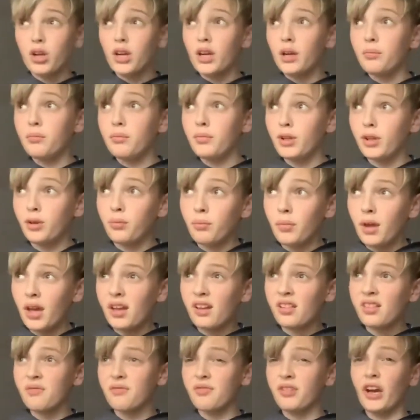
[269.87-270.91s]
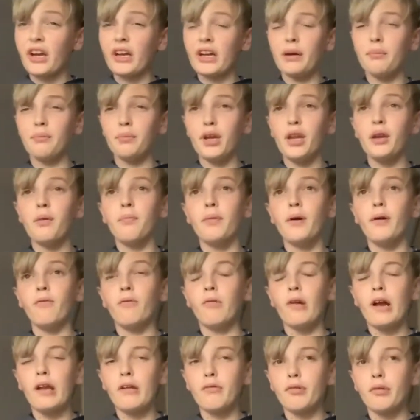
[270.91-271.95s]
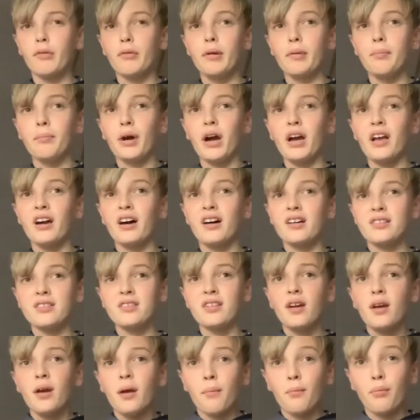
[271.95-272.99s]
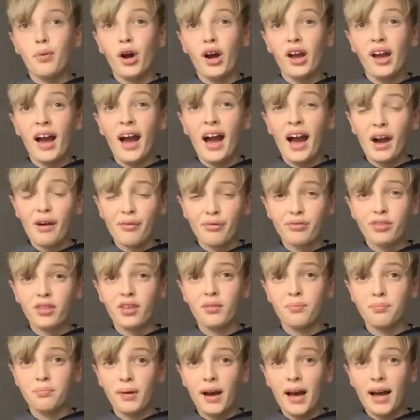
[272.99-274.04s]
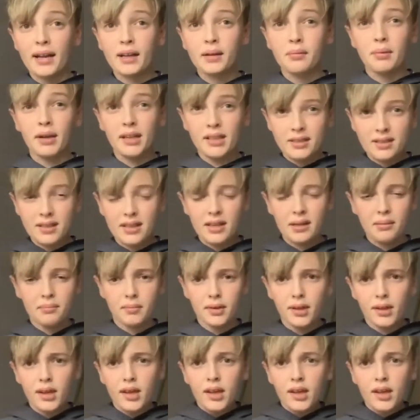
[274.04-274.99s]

I'm, you may think I'm being a bit rivalry biased, but I have to back my team.